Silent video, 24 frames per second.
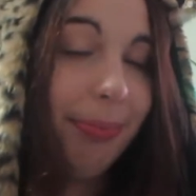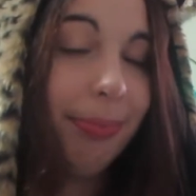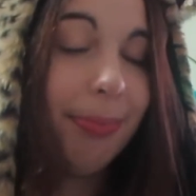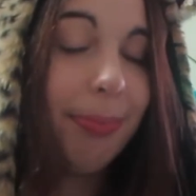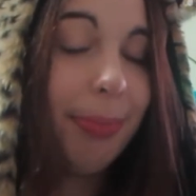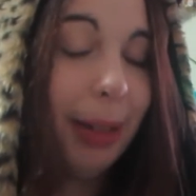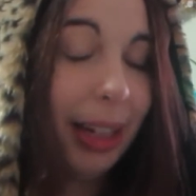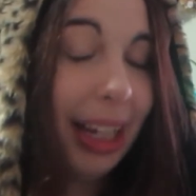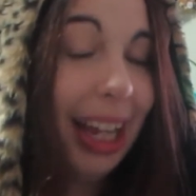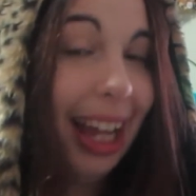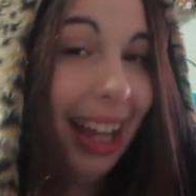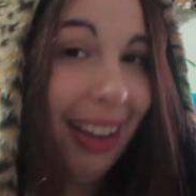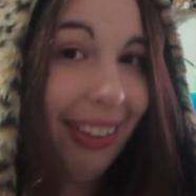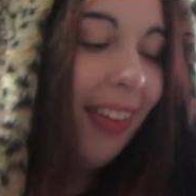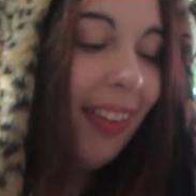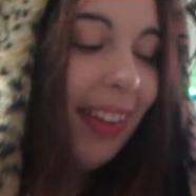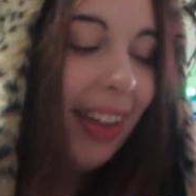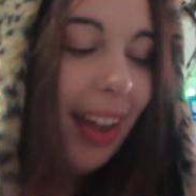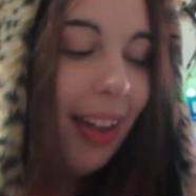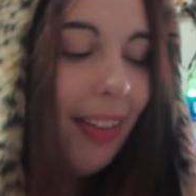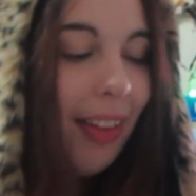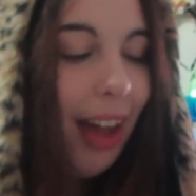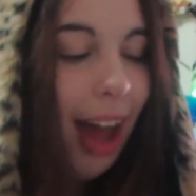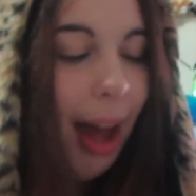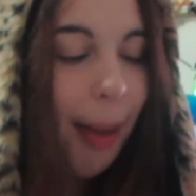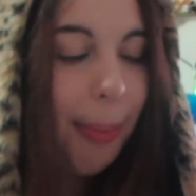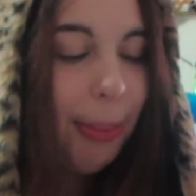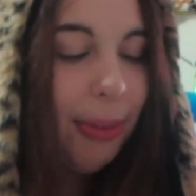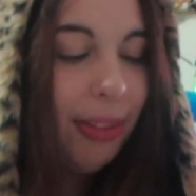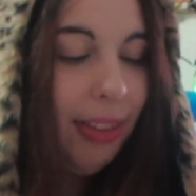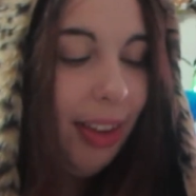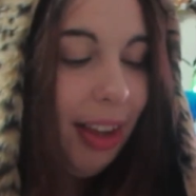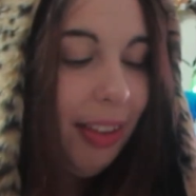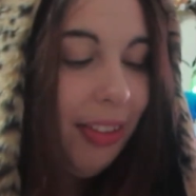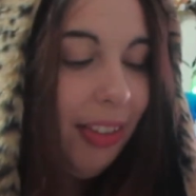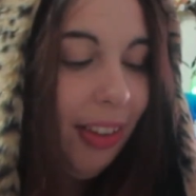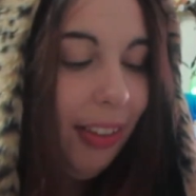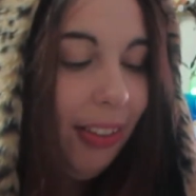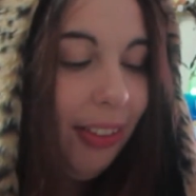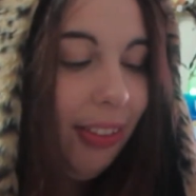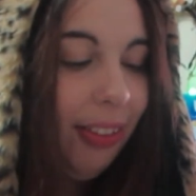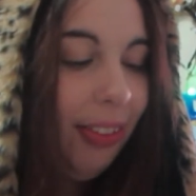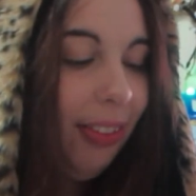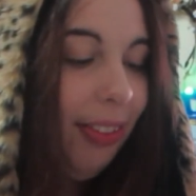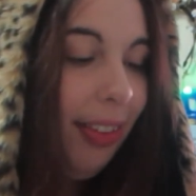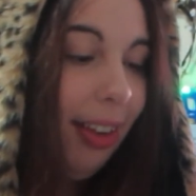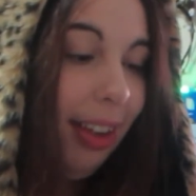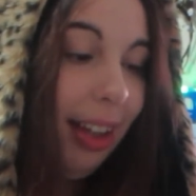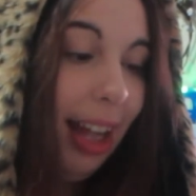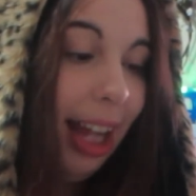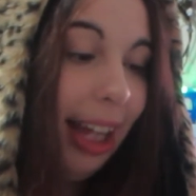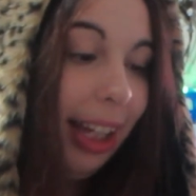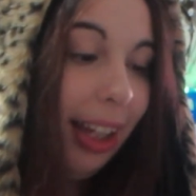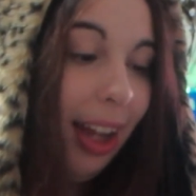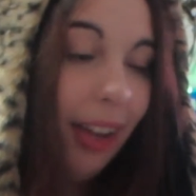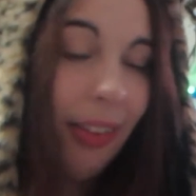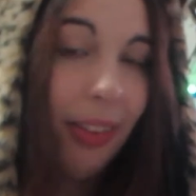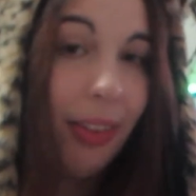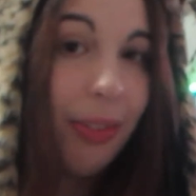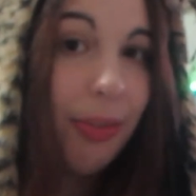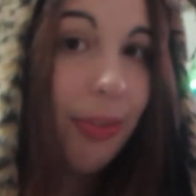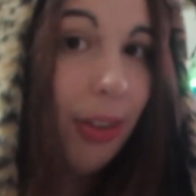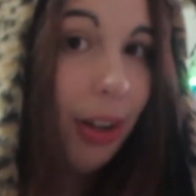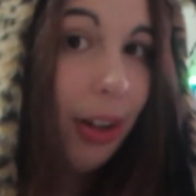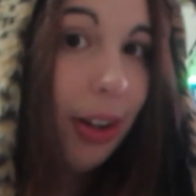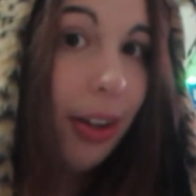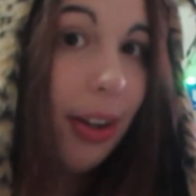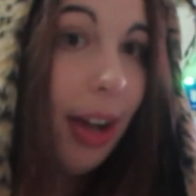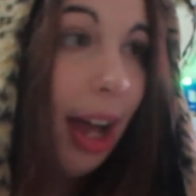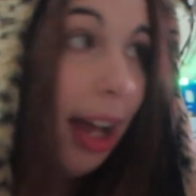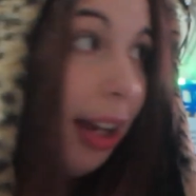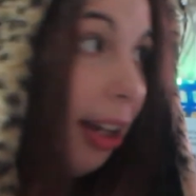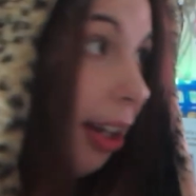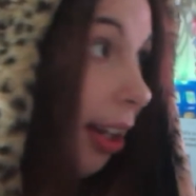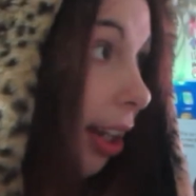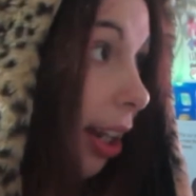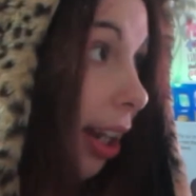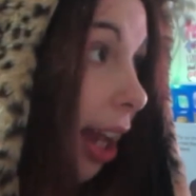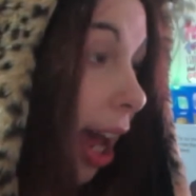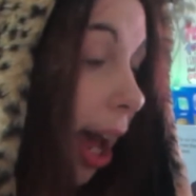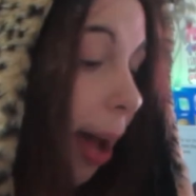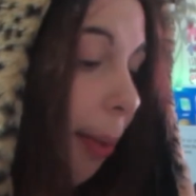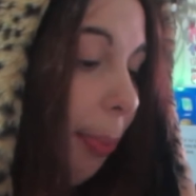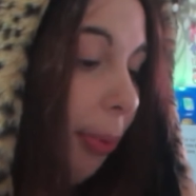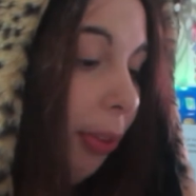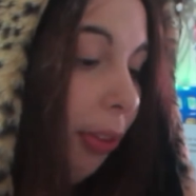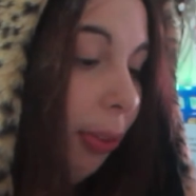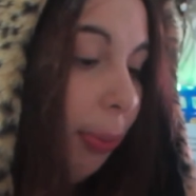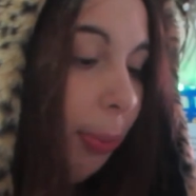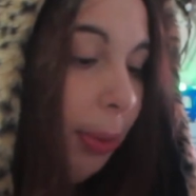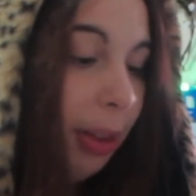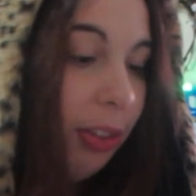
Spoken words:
But yeah, all the other apps are just like other photo editing apps,